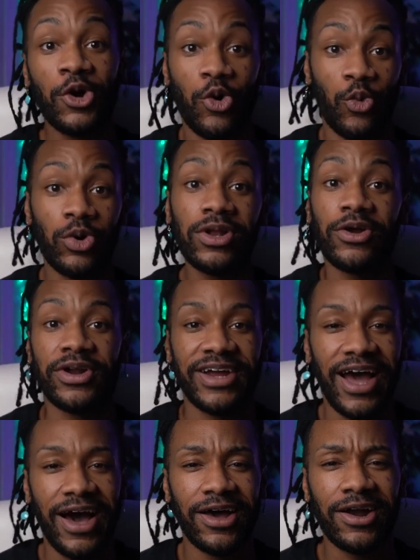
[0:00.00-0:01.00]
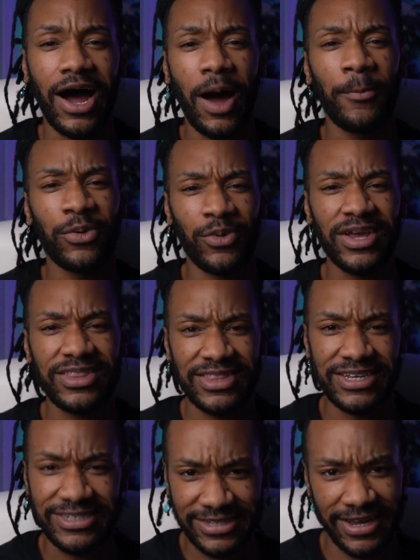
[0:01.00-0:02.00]
We're learning how to operate
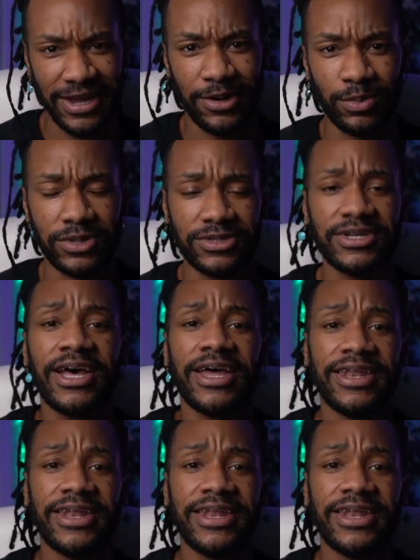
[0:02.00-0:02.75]
these cameras.